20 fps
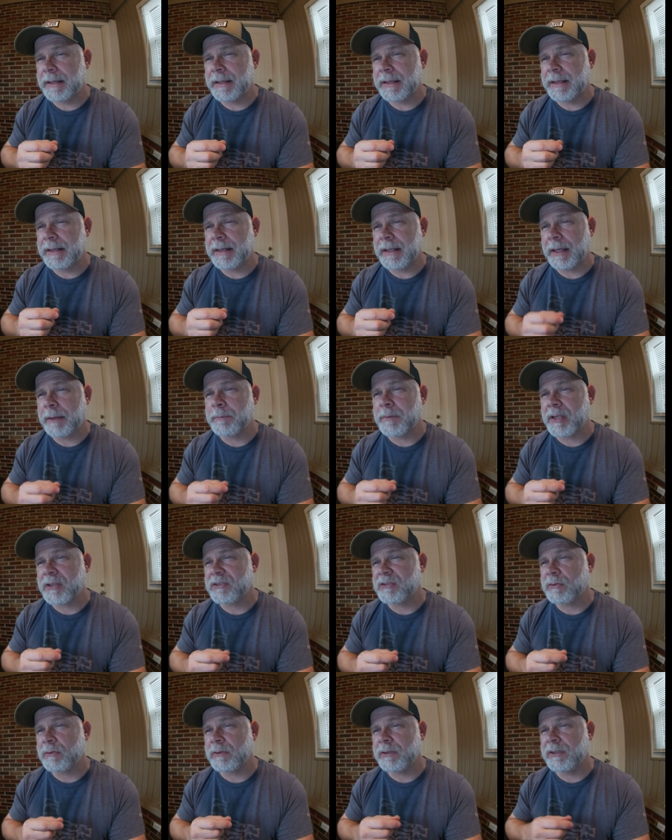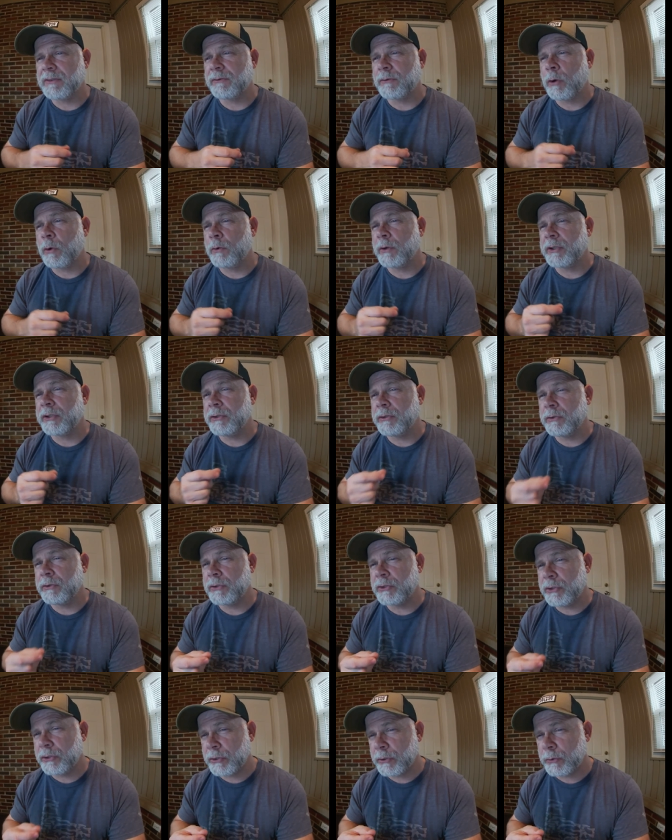And I'm not certain if
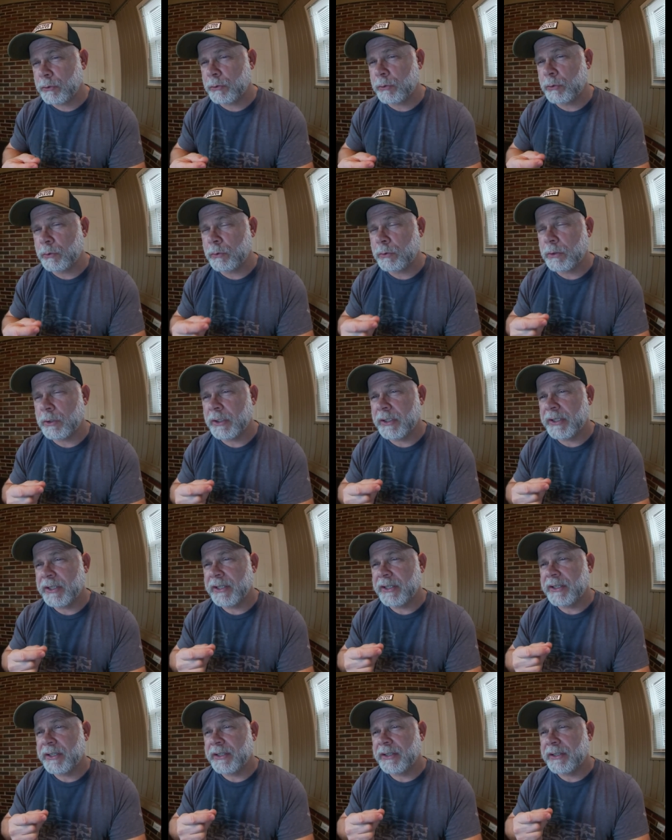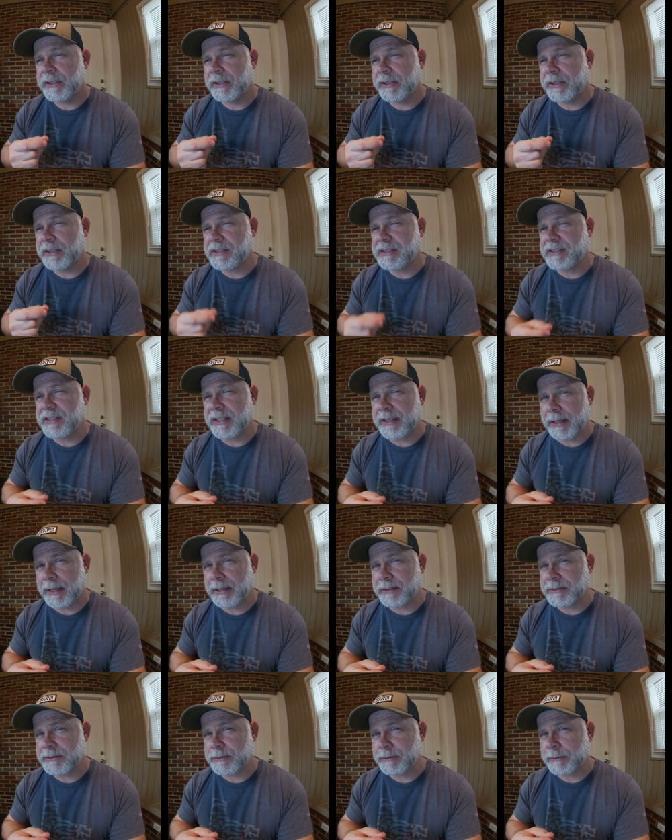going new is the
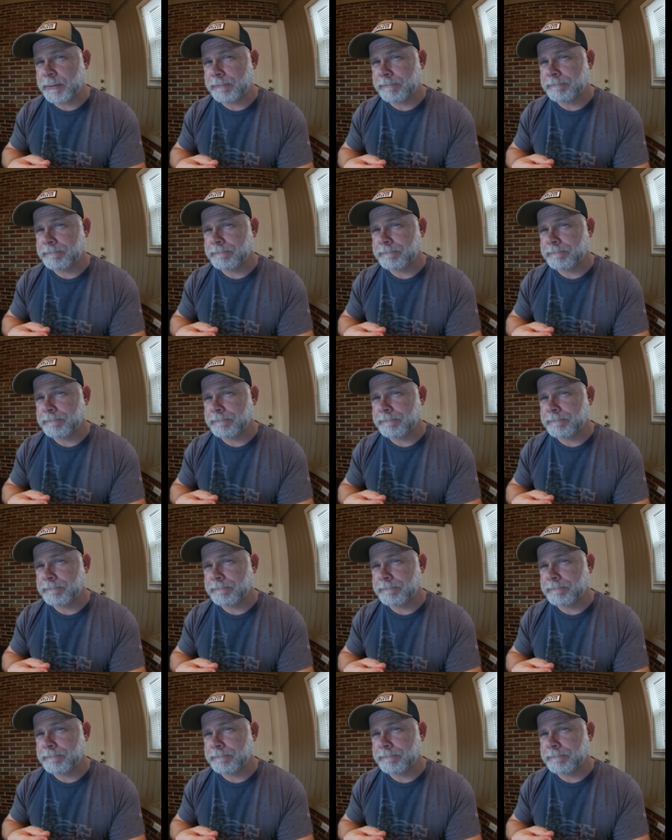answer.